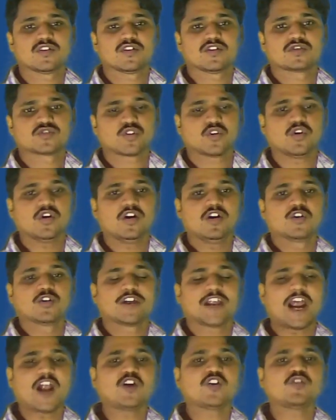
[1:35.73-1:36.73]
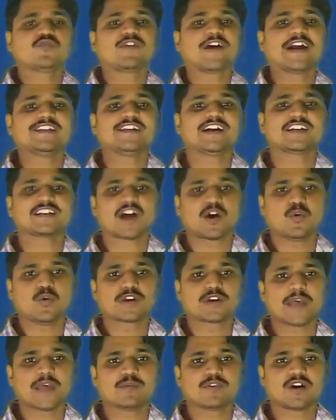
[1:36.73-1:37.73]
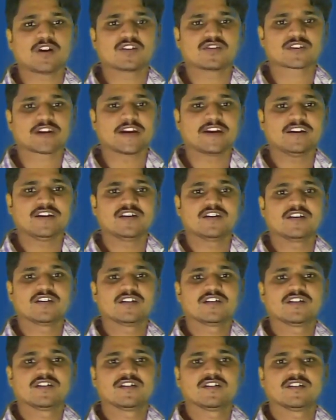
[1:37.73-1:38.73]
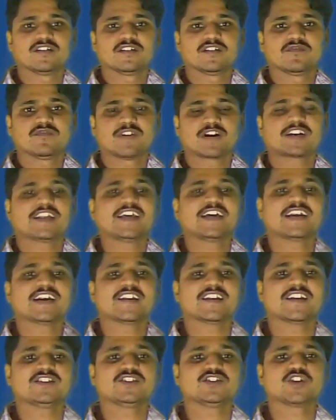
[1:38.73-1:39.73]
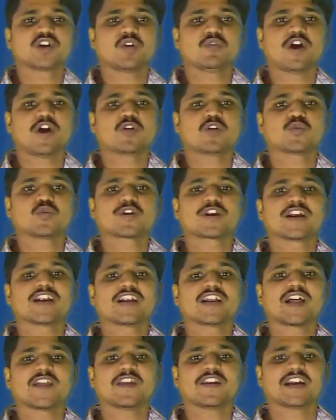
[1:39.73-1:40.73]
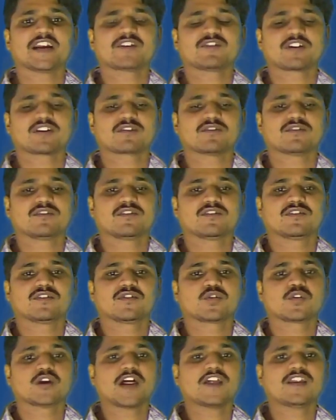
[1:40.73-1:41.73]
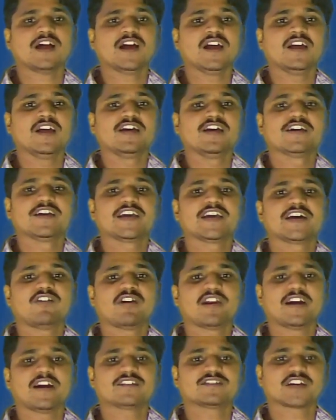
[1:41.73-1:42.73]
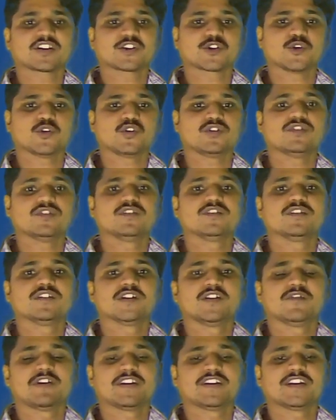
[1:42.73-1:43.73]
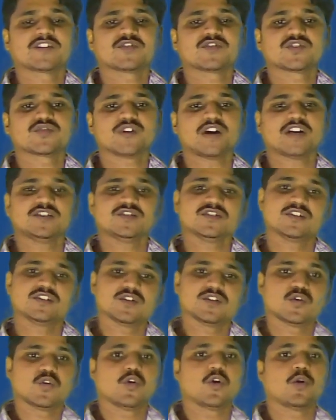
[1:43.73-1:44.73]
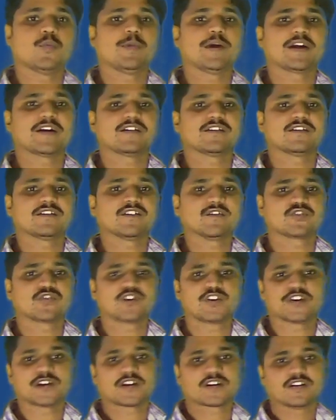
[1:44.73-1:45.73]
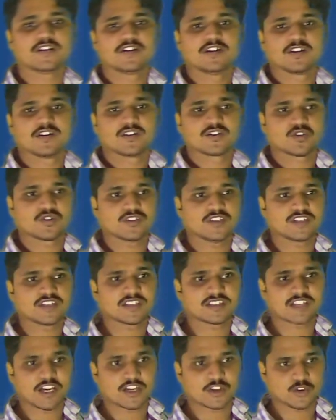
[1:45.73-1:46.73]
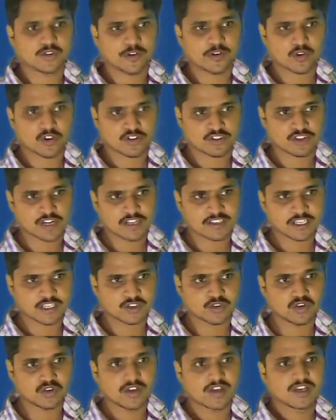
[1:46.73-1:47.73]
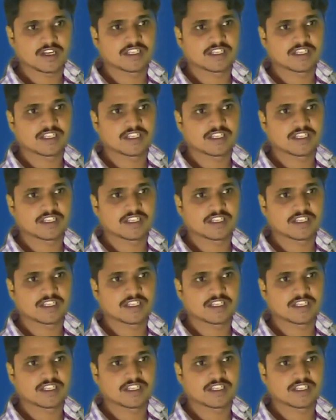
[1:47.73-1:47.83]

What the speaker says: So, we have to find the tau time constant for t greater than 0. We have to redraw the network to draw the equivalent circuit when the switch was opened. Now, see here. So, this is circuit, original circuit.